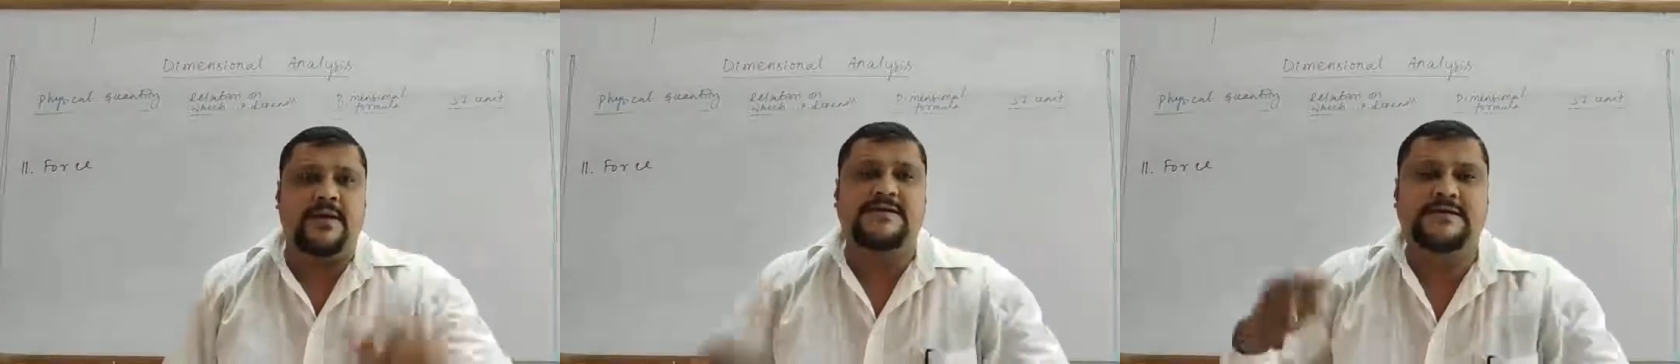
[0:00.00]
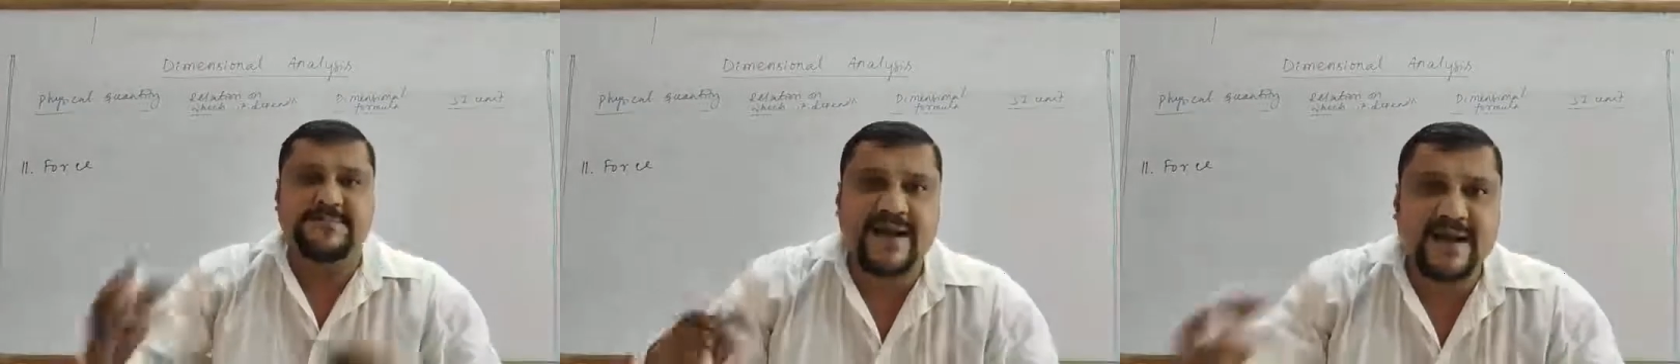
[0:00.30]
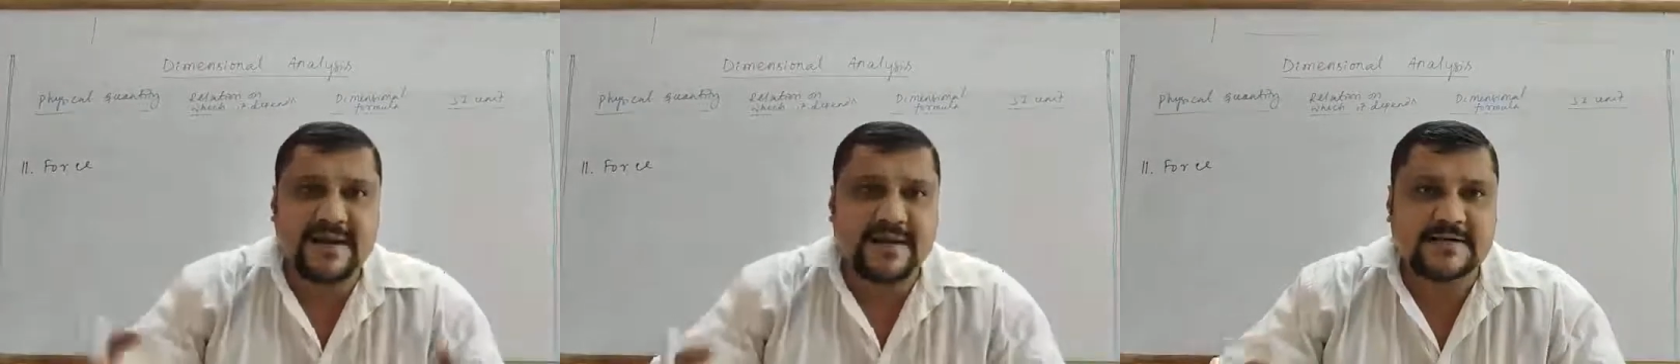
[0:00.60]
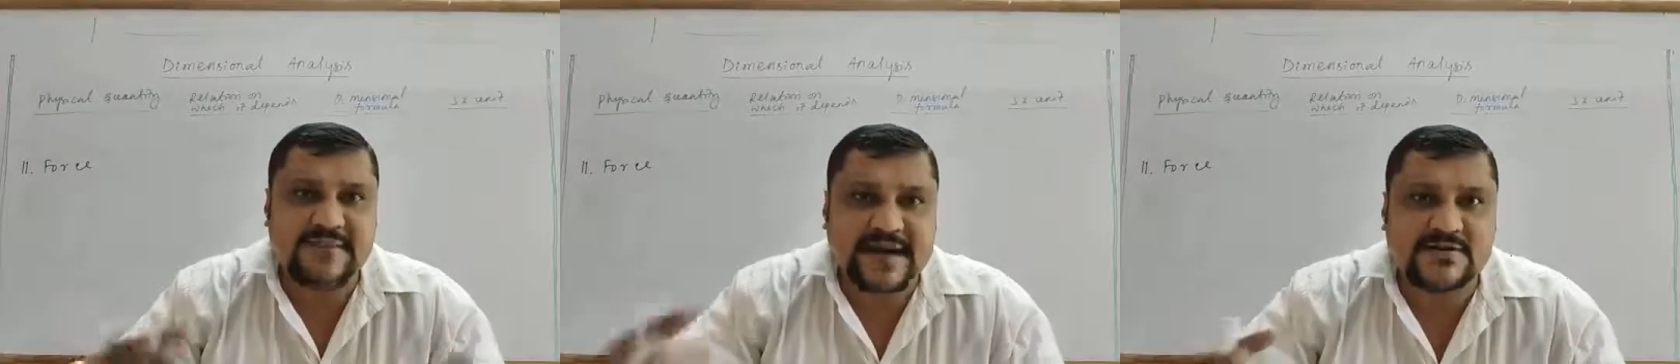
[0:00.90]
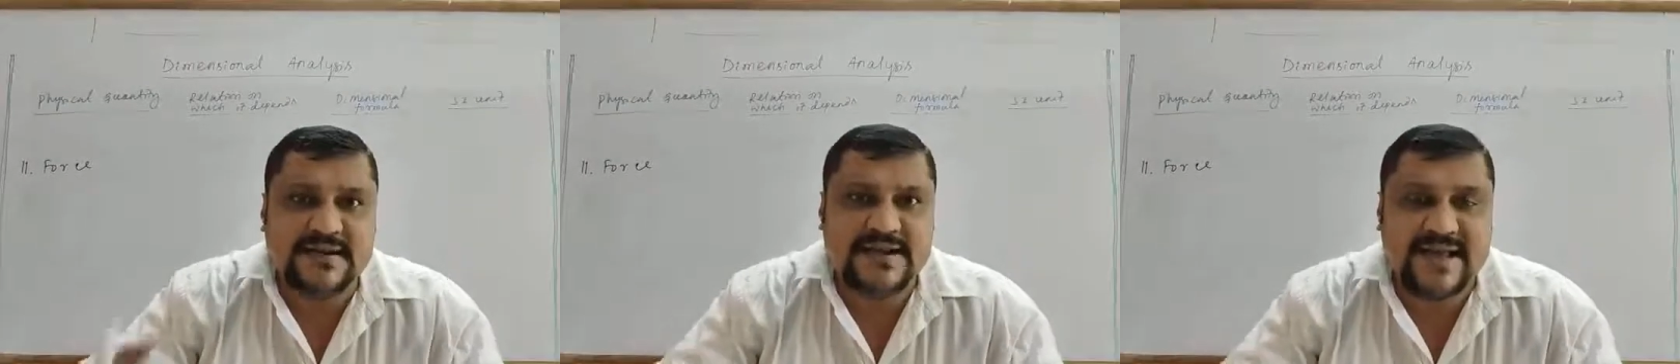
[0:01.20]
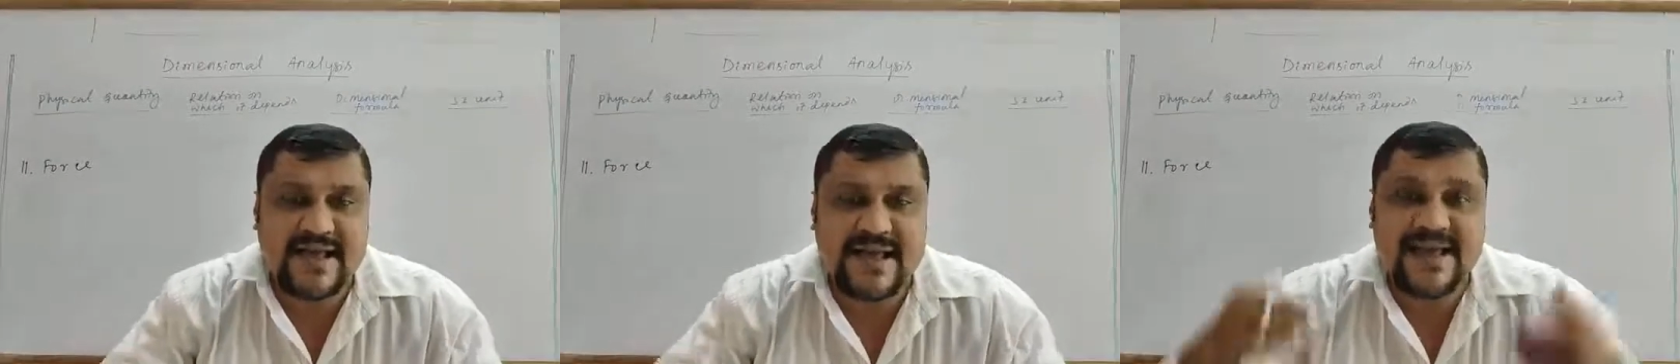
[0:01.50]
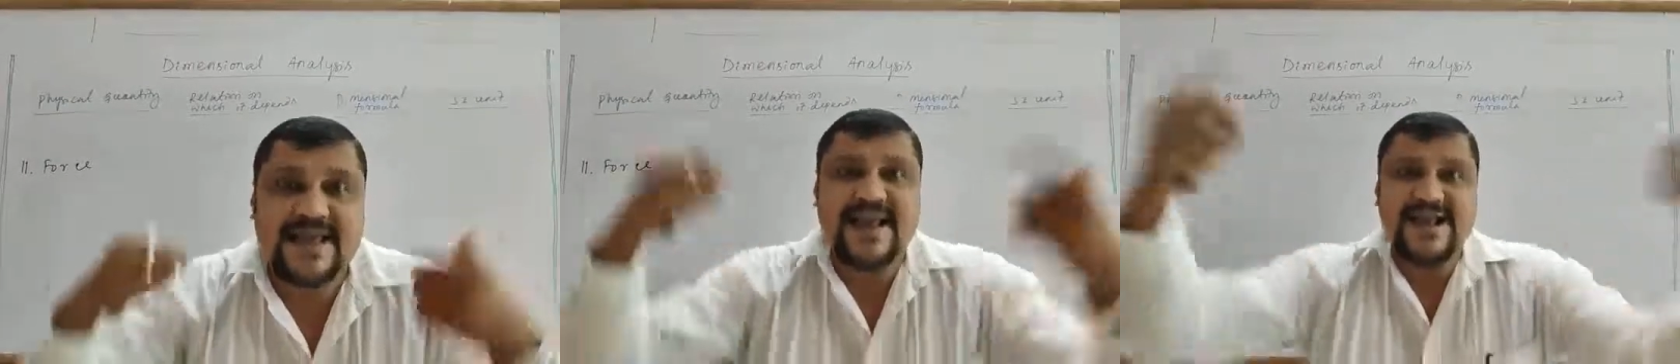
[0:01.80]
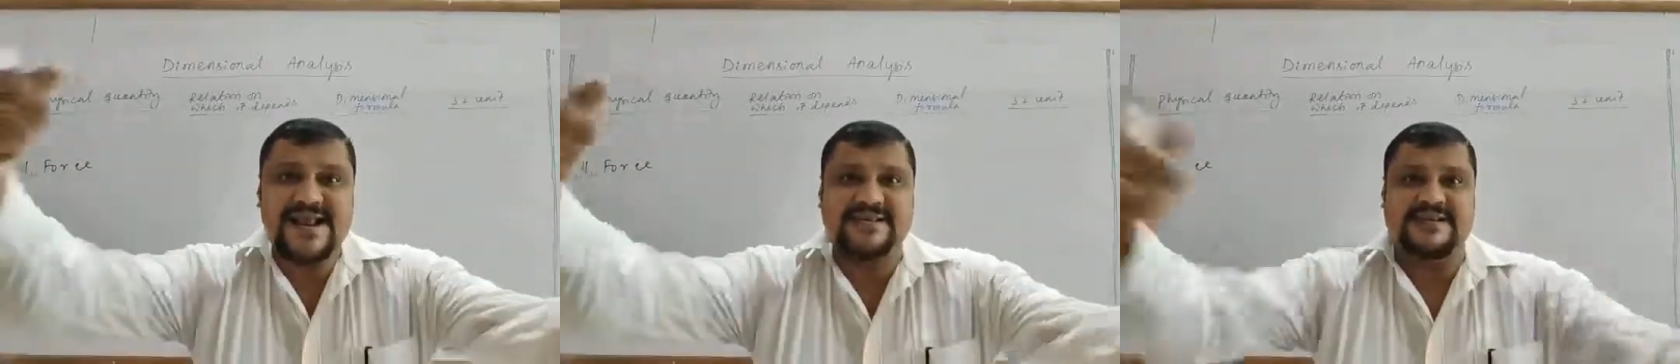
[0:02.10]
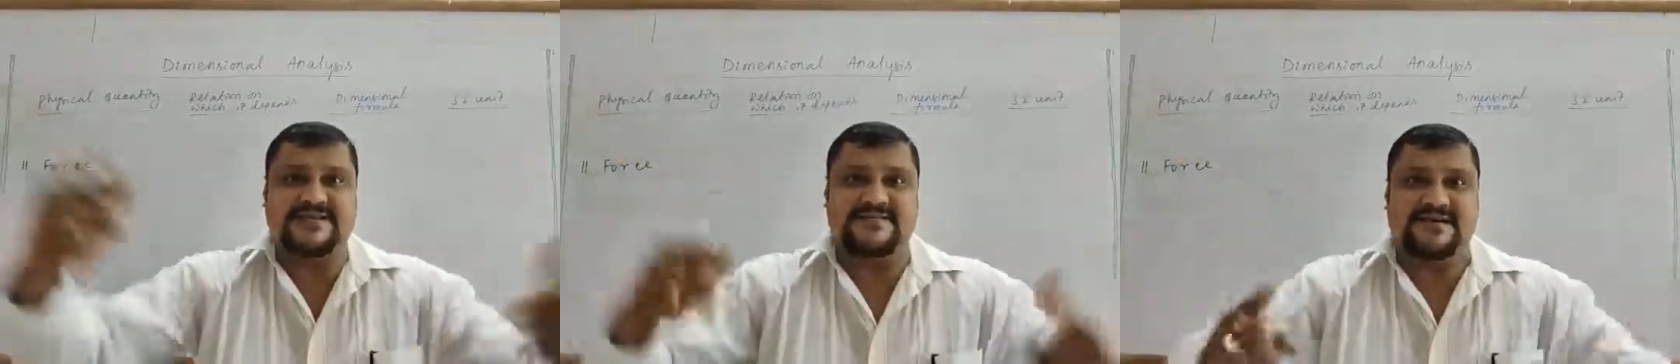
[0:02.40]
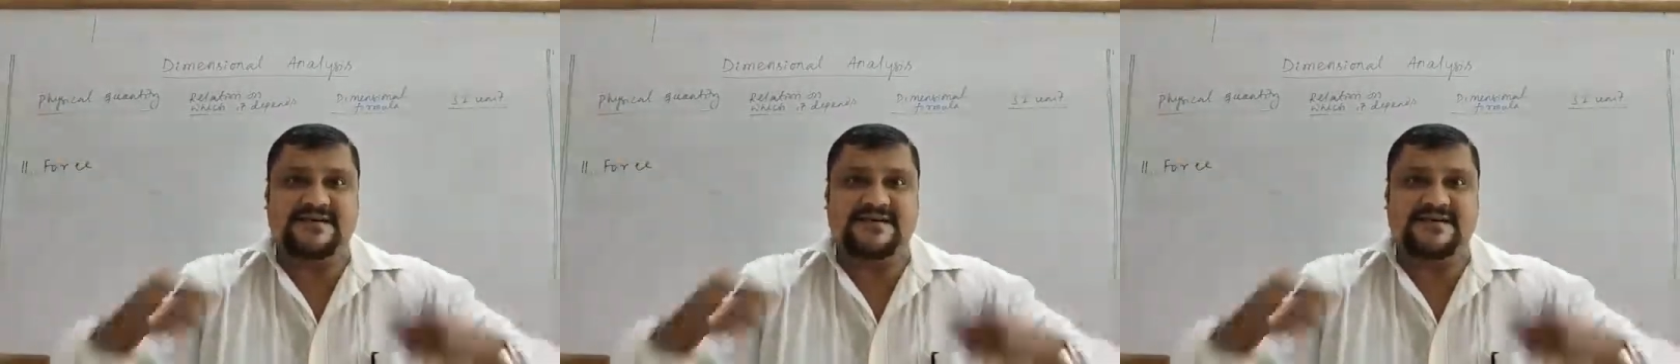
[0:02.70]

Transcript: its speed, its velocity increases.